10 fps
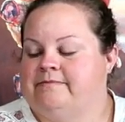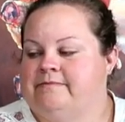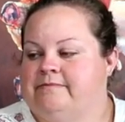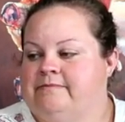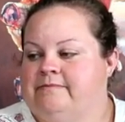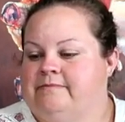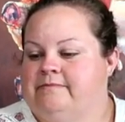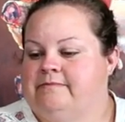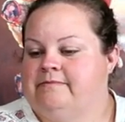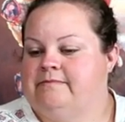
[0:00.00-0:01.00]

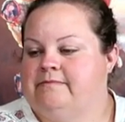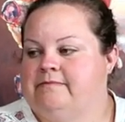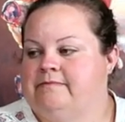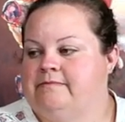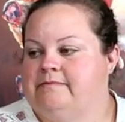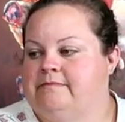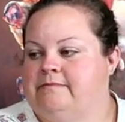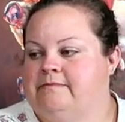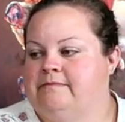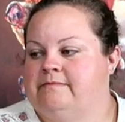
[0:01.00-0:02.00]

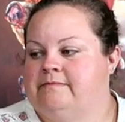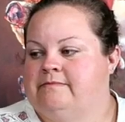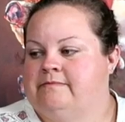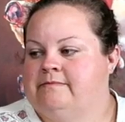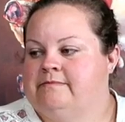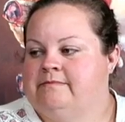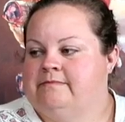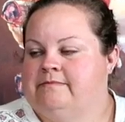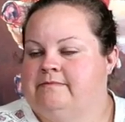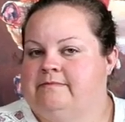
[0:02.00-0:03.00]

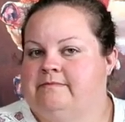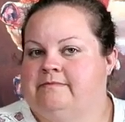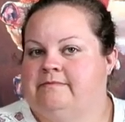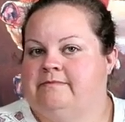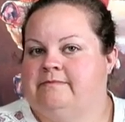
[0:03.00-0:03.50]
The person shown says nothing.